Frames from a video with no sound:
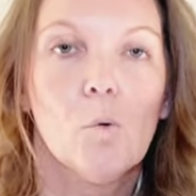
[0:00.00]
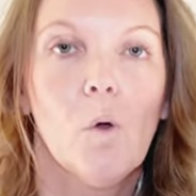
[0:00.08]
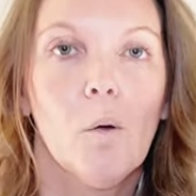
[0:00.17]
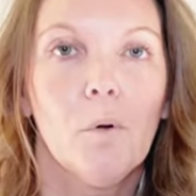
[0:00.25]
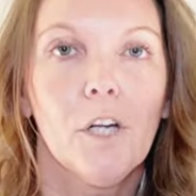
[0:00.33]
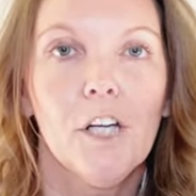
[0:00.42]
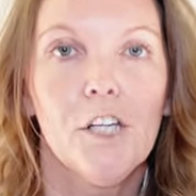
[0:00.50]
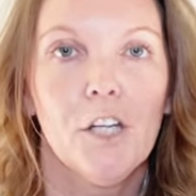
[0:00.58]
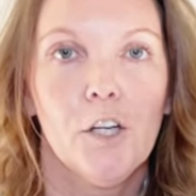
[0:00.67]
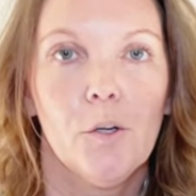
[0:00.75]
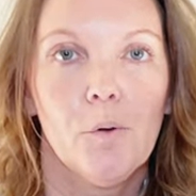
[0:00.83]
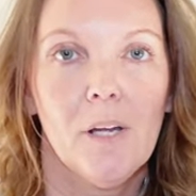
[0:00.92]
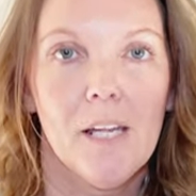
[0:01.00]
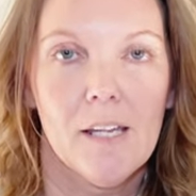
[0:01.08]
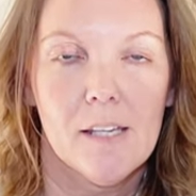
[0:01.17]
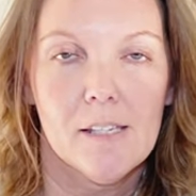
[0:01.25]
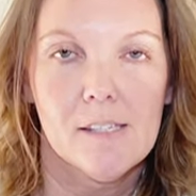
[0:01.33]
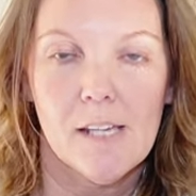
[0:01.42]
what we're going to do
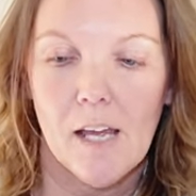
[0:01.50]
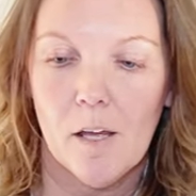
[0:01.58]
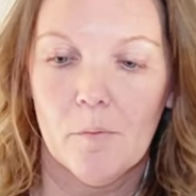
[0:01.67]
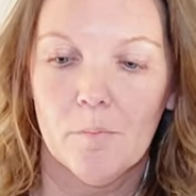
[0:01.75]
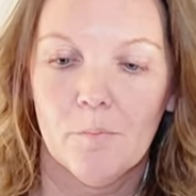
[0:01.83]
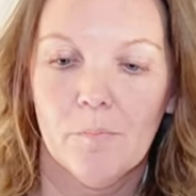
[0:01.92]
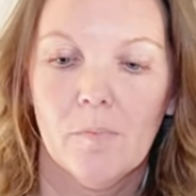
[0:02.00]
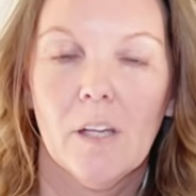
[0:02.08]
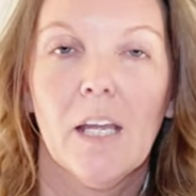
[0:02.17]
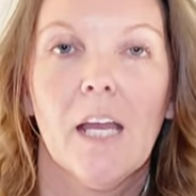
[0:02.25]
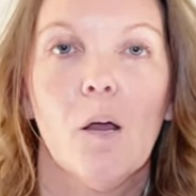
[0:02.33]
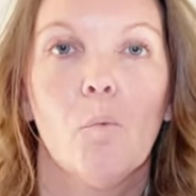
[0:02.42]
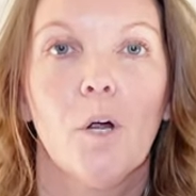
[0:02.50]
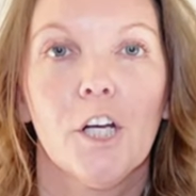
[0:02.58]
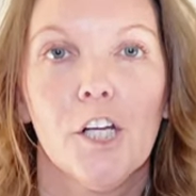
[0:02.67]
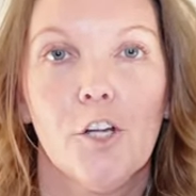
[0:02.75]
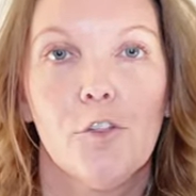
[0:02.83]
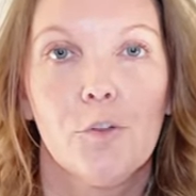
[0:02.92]
is um, we're
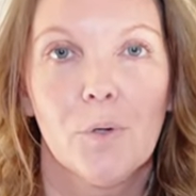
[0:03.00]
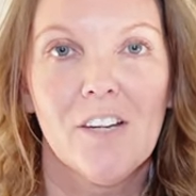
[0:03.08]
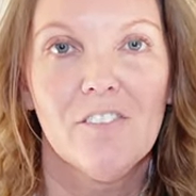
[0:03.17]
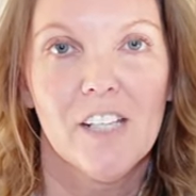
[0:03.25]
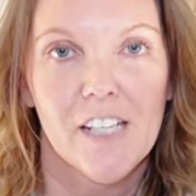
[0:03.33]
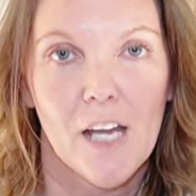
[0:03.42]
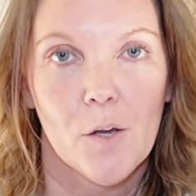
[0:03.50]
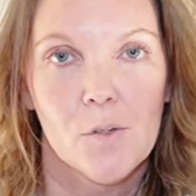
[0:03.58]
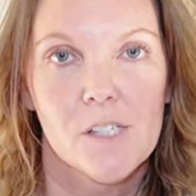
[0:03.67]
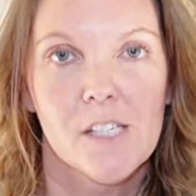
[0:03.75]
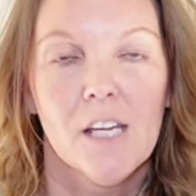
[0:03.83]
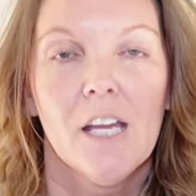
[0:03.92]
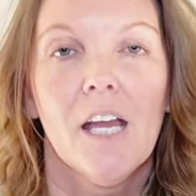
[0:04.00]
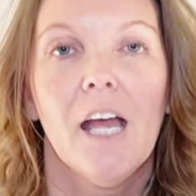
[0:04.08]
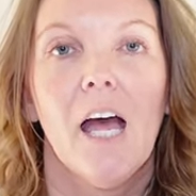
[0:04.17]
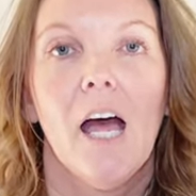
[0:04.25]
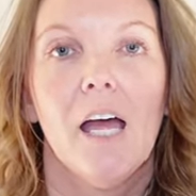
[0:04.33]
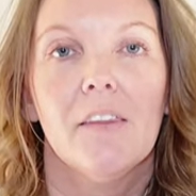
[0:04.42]
going to do three videos
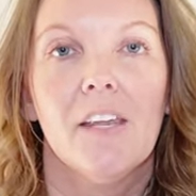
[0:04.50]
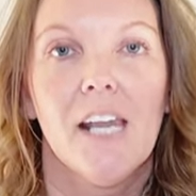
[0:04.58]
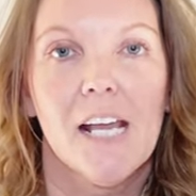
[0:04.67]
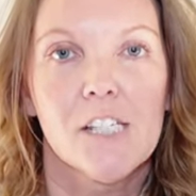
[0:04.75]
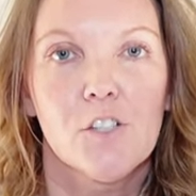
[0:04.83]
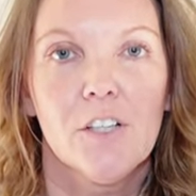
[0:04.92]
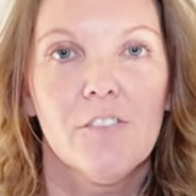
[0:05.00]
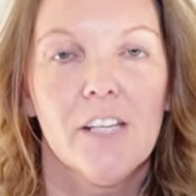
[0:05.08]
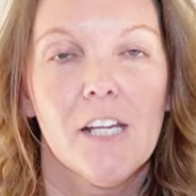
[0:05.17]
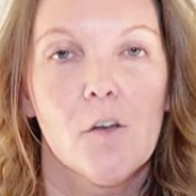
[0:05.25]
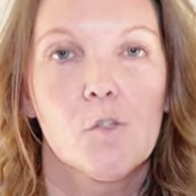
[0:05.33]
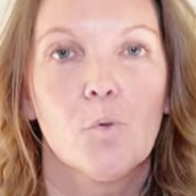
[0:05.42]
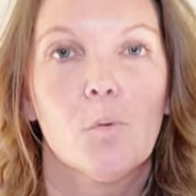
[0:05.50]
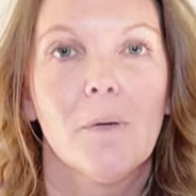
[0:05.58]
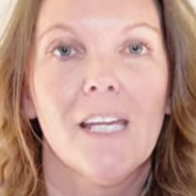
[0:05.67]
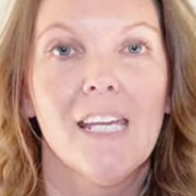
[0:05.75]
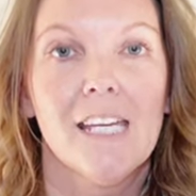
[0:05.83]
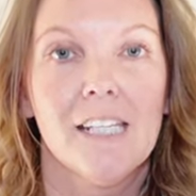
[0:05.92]
and the next three videos will
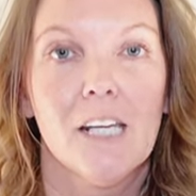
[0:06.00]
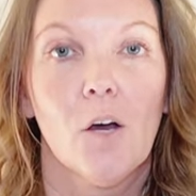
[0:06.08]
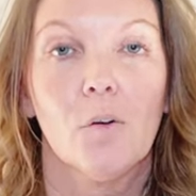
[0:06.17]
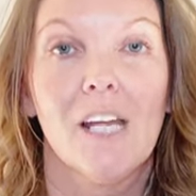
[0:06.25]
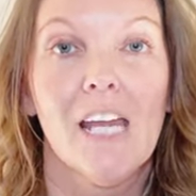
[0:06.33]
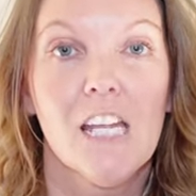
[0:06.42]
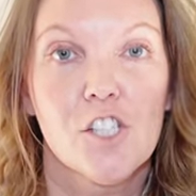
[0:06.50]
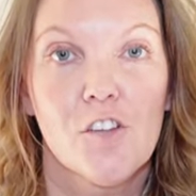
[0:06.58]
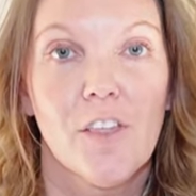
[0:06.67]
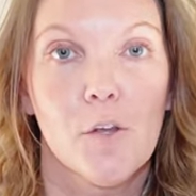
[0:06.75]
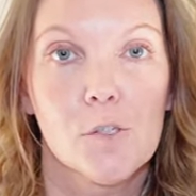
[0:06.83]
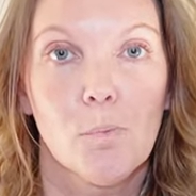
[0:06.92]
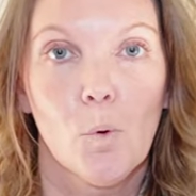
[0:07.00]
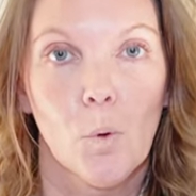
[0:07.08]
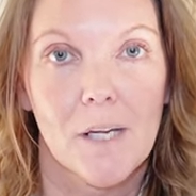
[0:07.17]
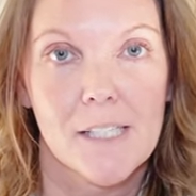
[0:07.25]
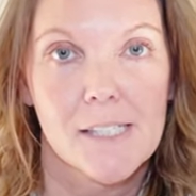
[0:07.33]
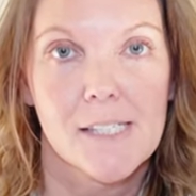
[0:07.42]
be hitting on each of those
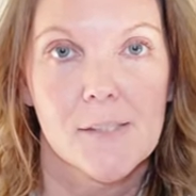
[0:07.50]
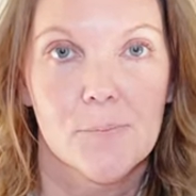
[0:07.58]
points.